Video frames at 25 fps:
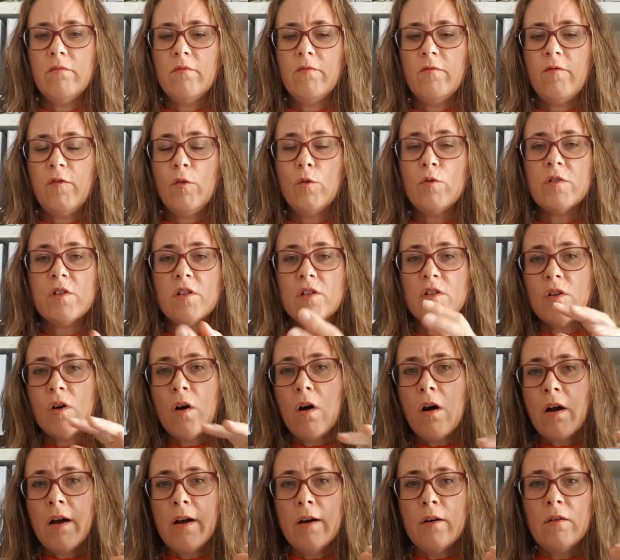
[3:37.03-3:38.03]
floors are
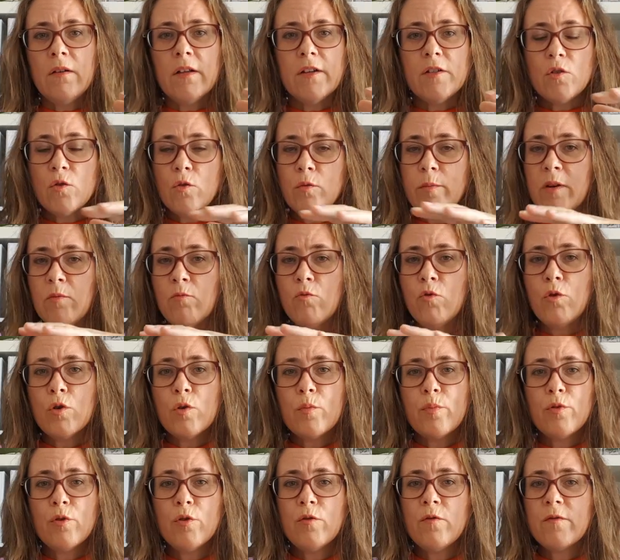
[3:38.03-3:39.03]
tile. It's all been
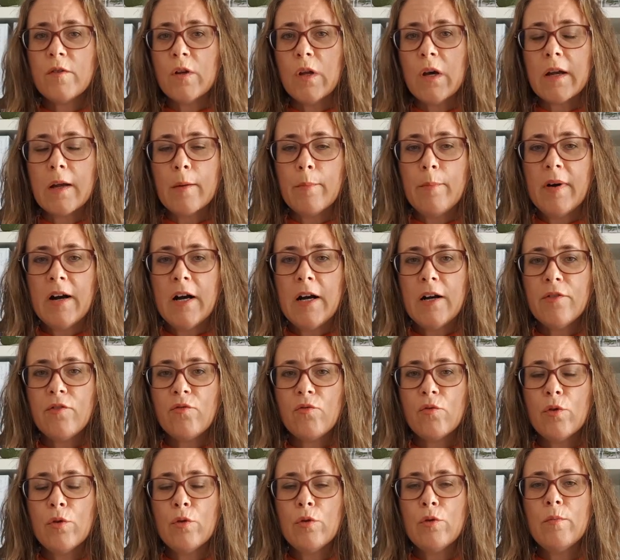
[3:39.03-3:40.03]
waterproofed like a
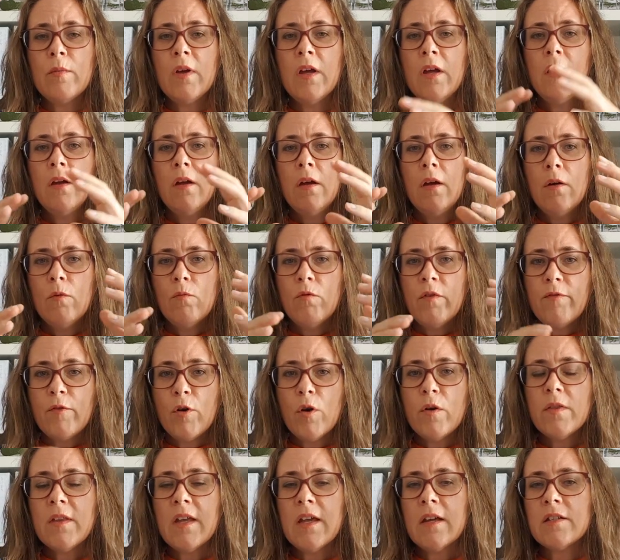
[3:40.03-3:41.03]
bathroom. We've
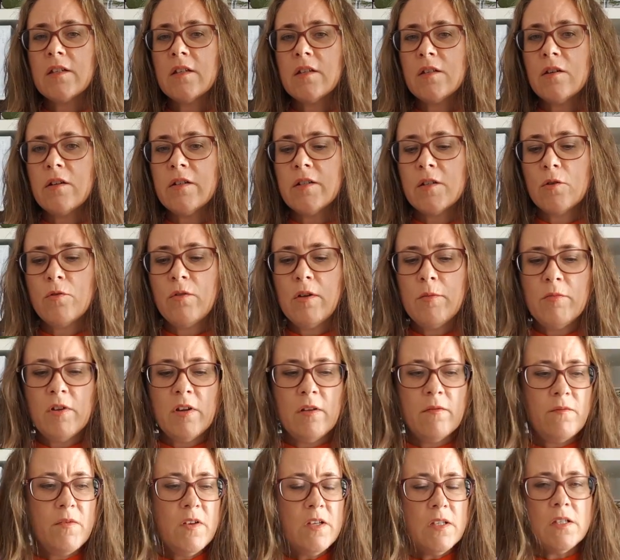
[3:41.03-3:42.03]
got the exercise
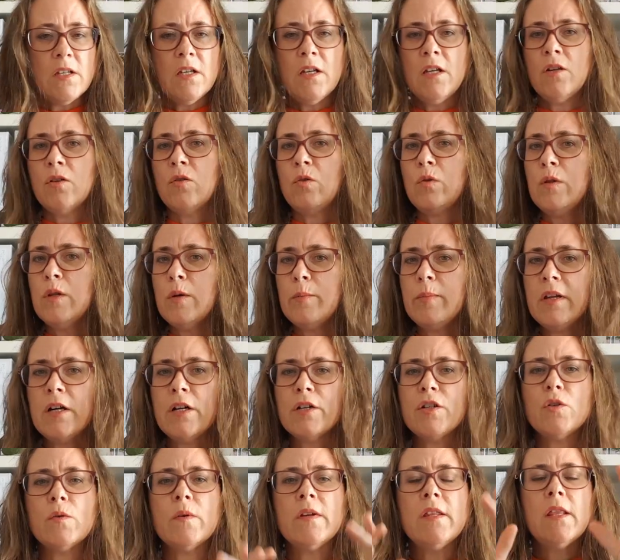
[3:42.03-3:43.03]
equipment. It fits in. All the
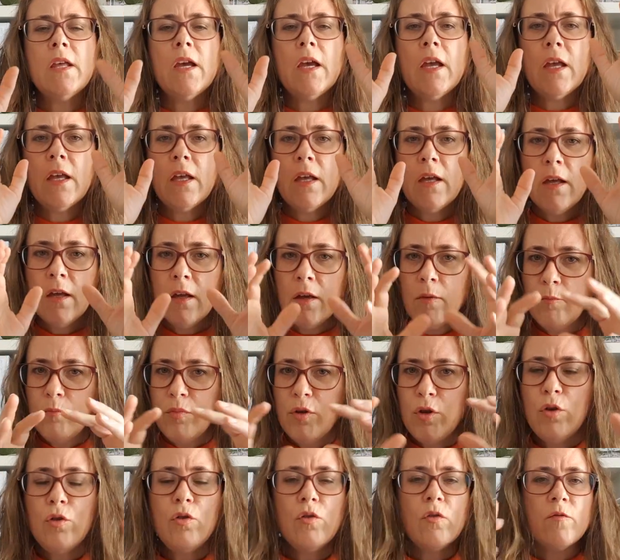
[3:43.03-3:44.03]
plugs are in there.
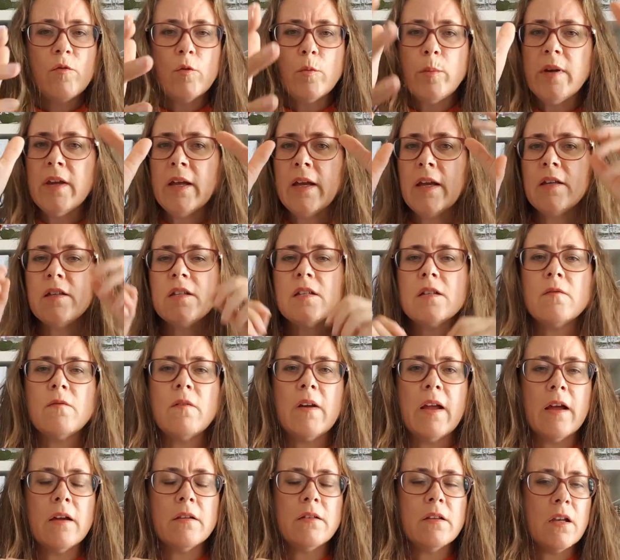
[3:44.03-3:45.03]
Beautiful plants
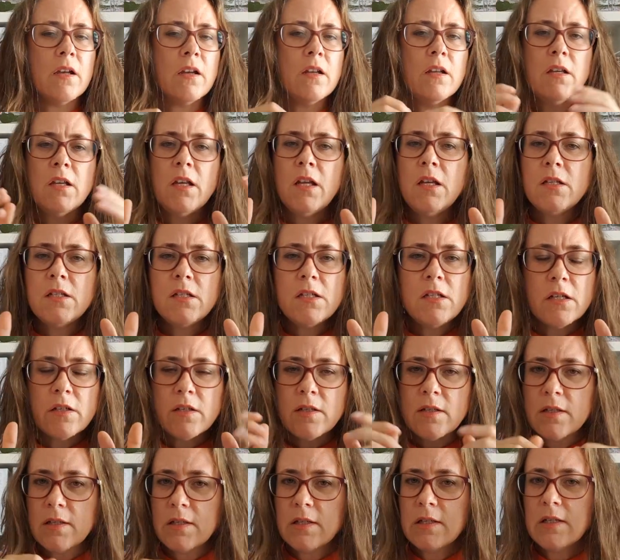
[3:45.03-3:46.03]
surrounding it. It is
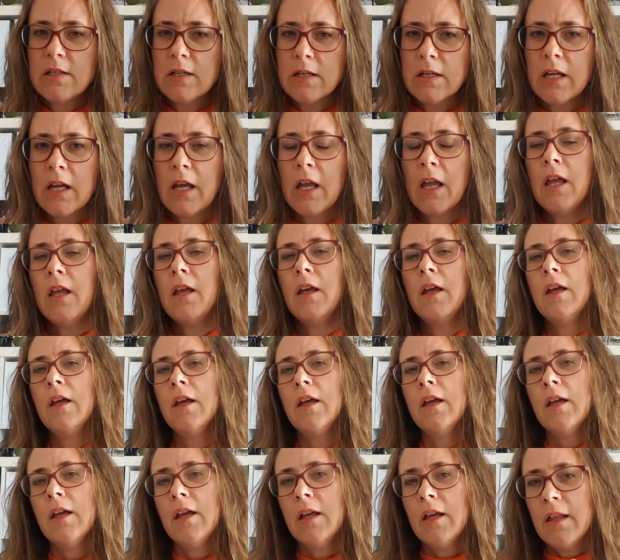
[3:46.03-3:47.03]
just stunning.
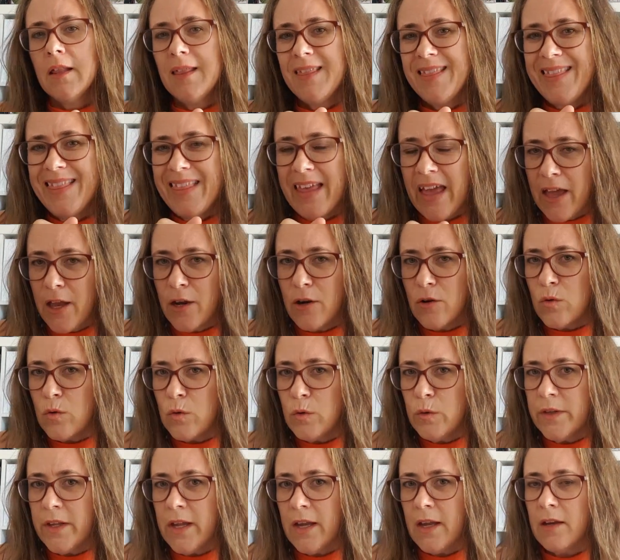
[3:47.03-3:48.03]
That
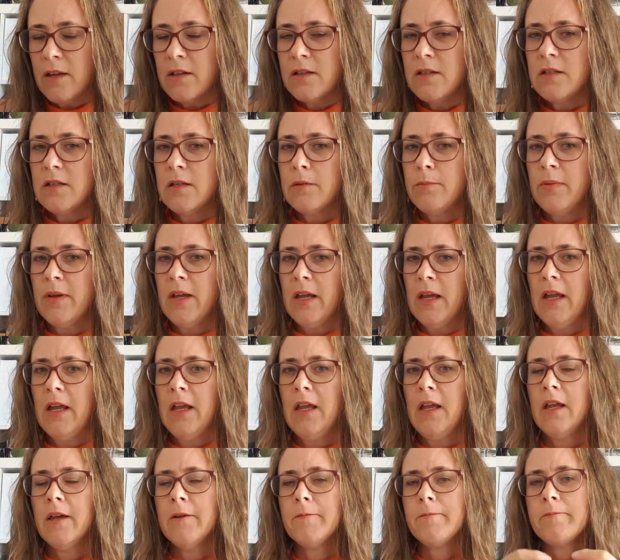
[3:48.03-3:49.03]
all needed to
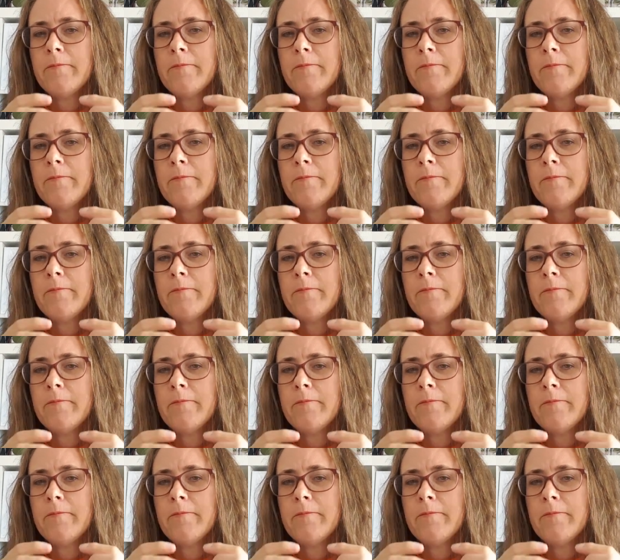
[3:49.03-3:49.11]
be